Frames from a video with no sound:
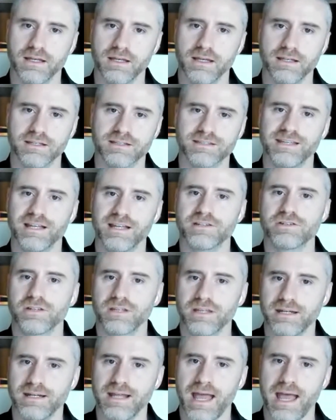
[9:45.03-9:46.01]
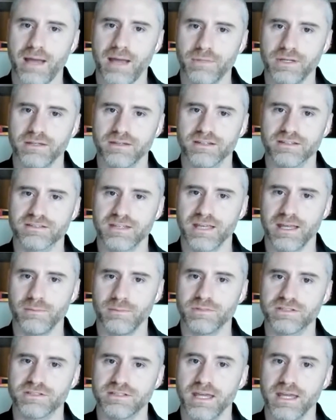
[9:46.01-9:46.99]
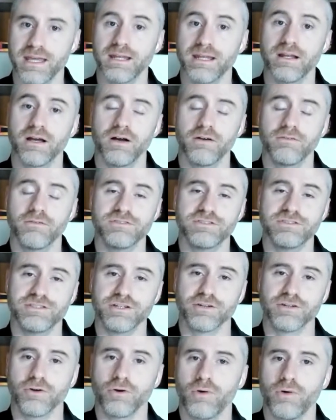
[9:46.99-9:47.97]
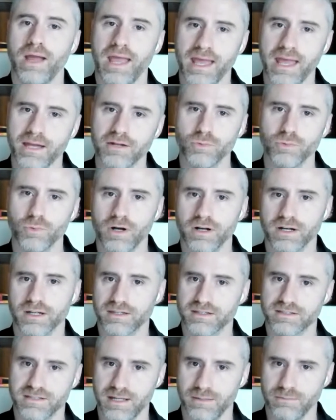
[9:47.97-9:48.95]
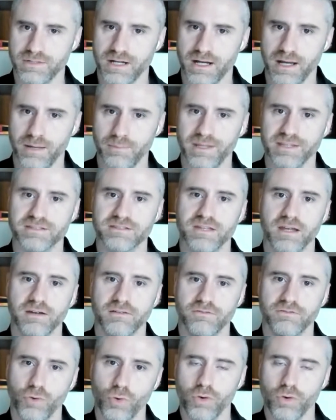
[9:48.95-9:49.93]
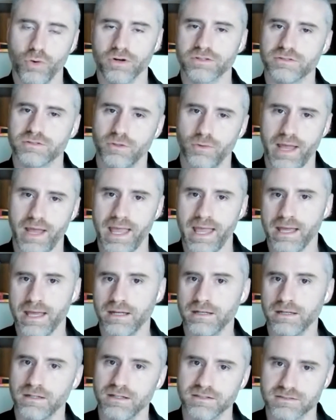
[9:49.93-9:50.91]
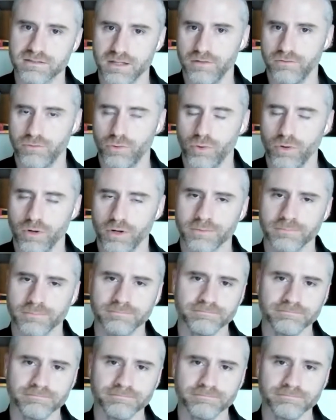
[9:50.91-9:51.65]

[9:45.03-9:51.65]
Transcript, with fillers: essentially inhabit the same state of zero and one at the same time instead of or. So and instead of or.